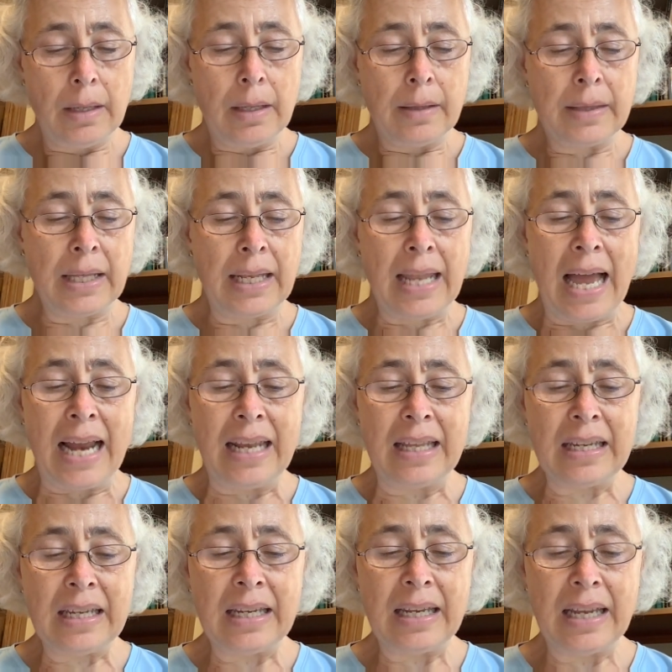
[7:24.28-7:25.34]
The
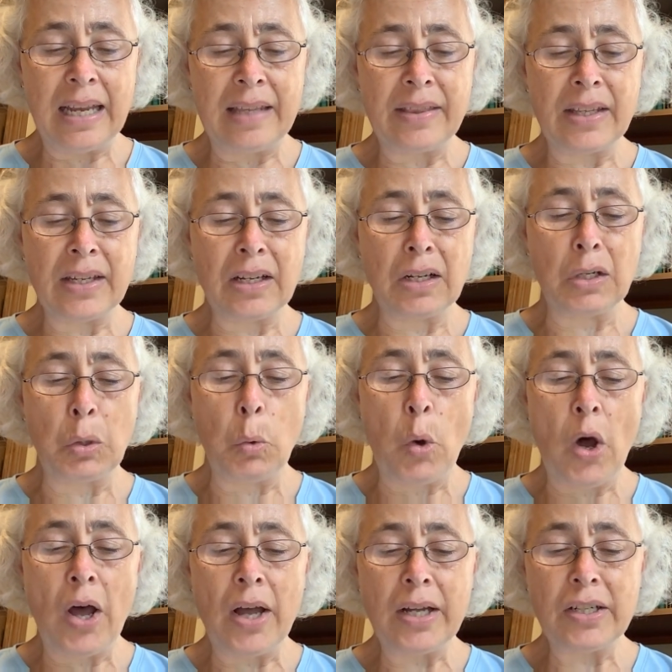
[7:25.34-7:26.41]
lilac and the
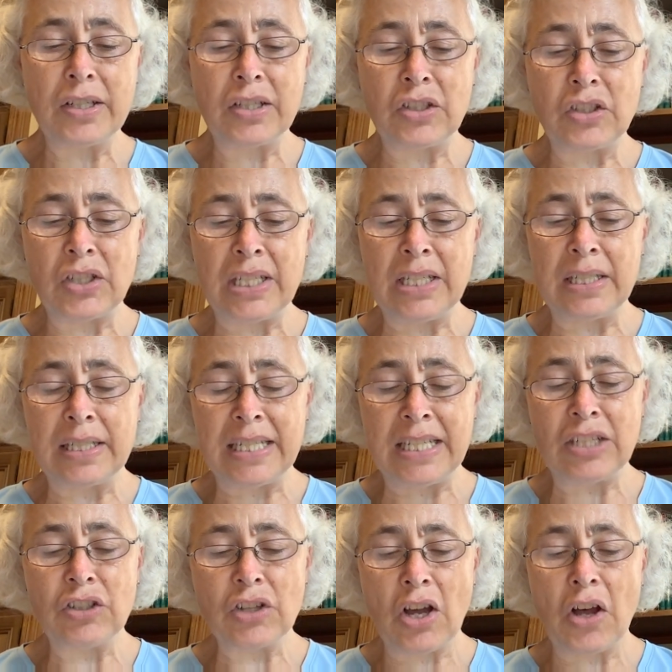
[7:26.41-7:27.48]
Gloire de
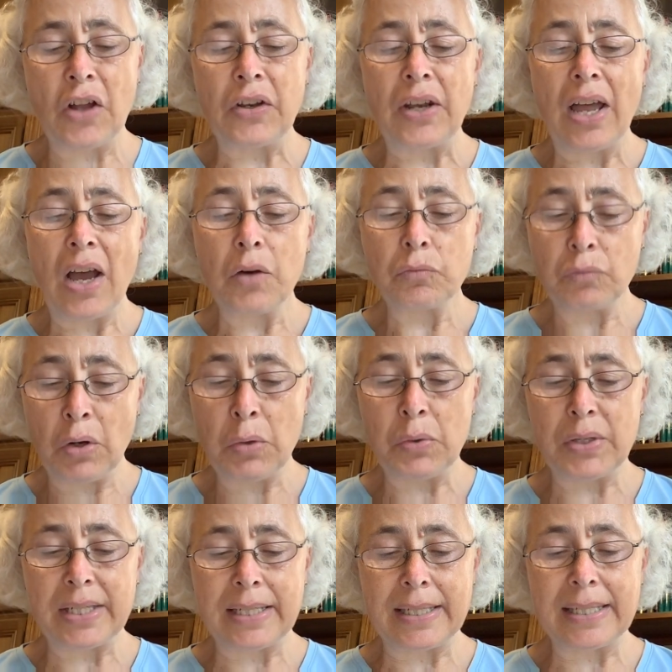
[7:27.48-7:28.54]
Dijon
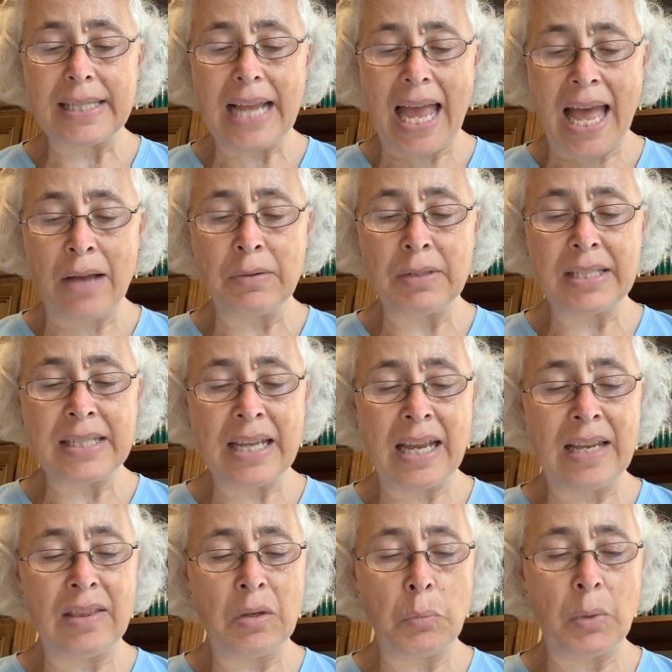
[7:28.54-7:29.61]
roses
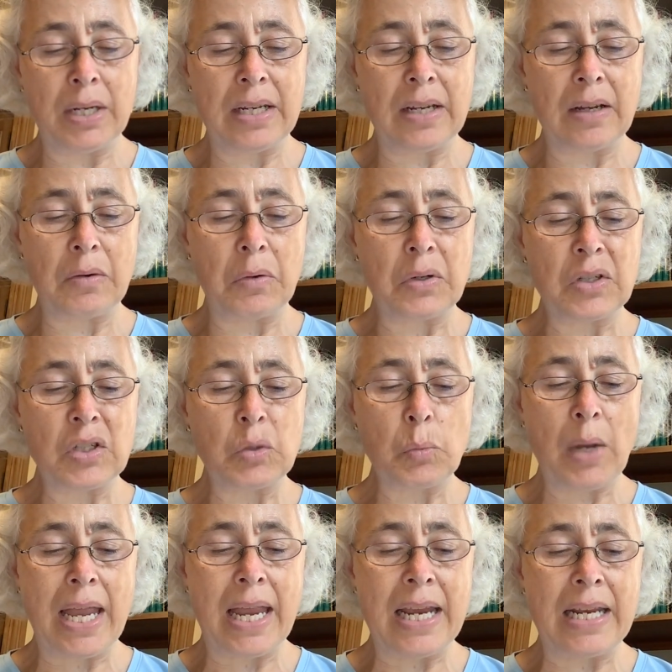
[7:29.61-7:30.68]
outside the window
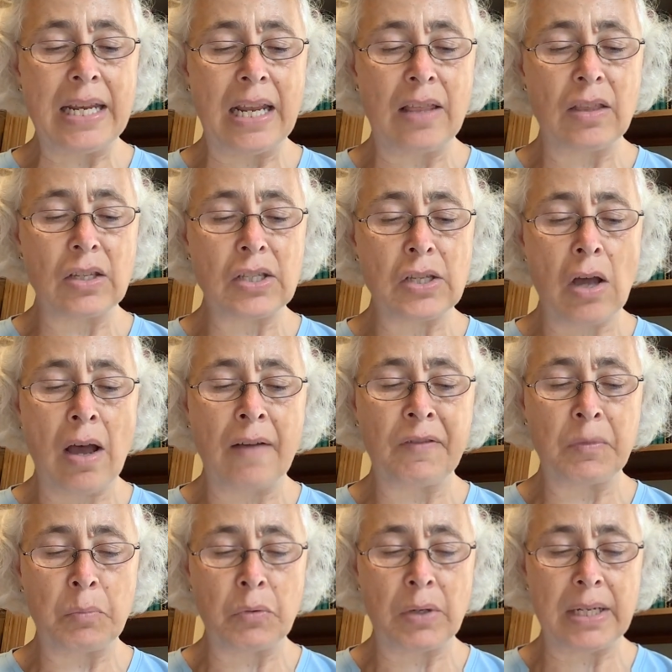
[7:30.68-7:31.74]
swayed in the soft
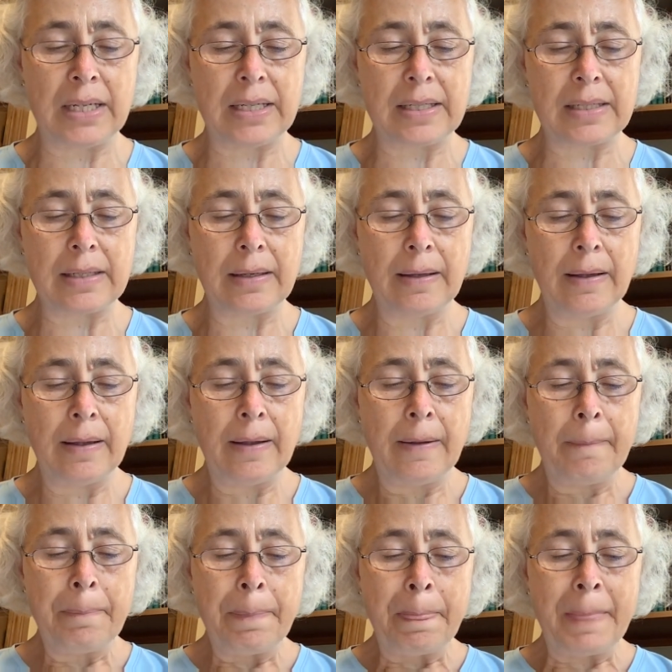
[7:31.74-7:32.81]
breeze.
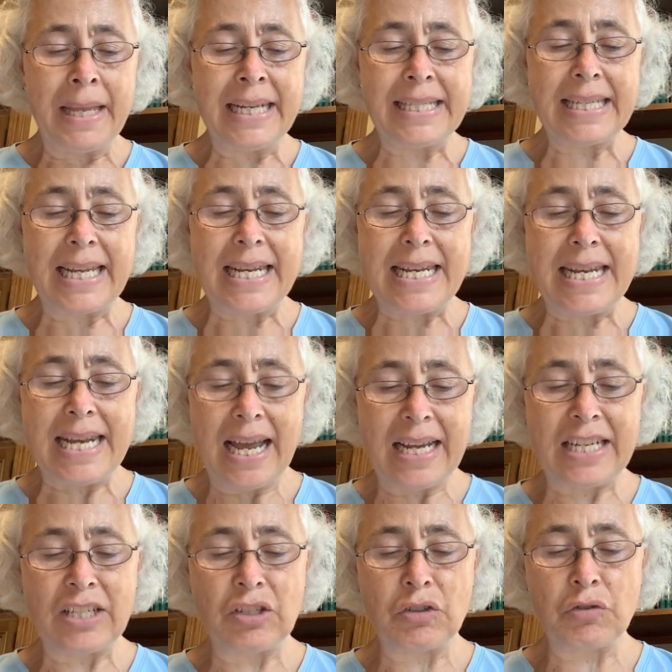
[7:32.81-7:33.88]
It's a
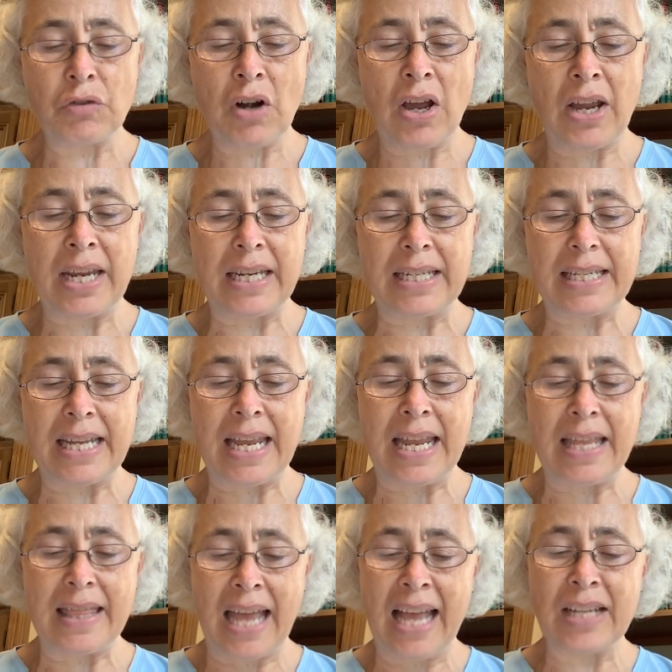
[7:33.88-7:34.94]
nice drying day,
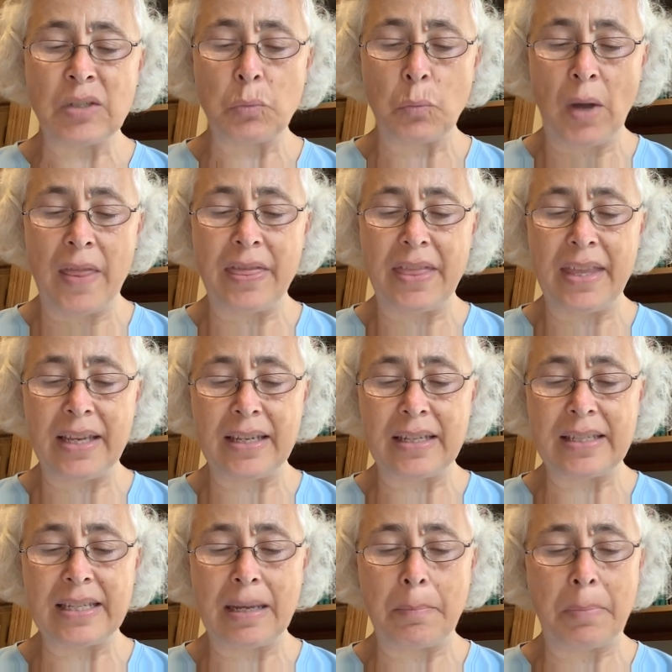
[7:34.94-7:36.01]
that's one thing,
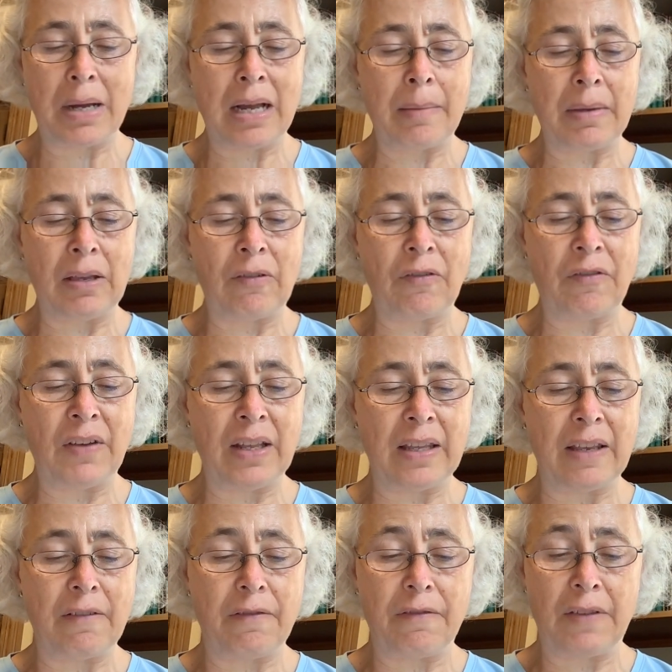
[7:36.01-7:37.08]
said Bobby,
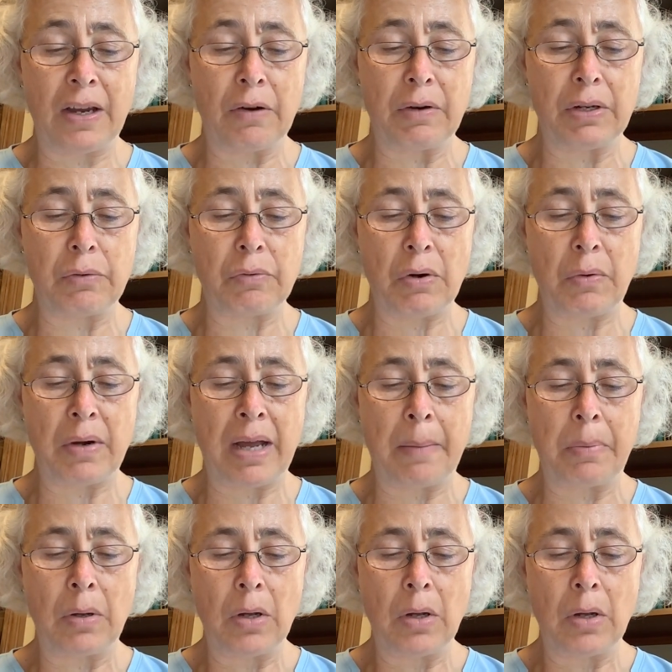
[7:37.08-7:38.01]
feeling very grown up.